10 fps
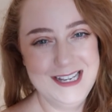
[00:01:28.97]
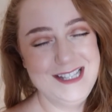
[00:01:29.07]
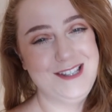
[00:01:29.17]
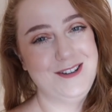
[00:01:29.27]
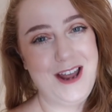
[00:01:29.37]

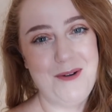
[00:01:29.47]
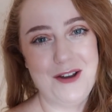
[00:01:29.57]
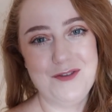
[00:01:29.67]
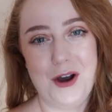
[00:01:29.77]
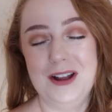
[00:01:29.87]
So now
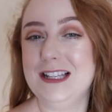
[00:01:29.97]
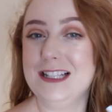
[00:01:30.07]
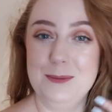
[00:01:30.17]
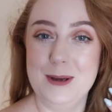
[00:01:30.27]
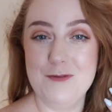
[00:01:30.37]
I've got a
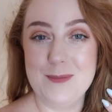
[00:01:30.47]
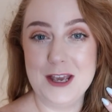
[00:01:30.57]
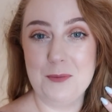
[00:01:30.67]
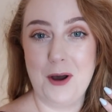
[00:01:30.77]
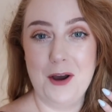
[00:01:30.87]
little bit of
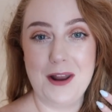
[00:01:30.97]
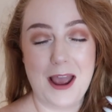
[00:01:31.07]
makeup on.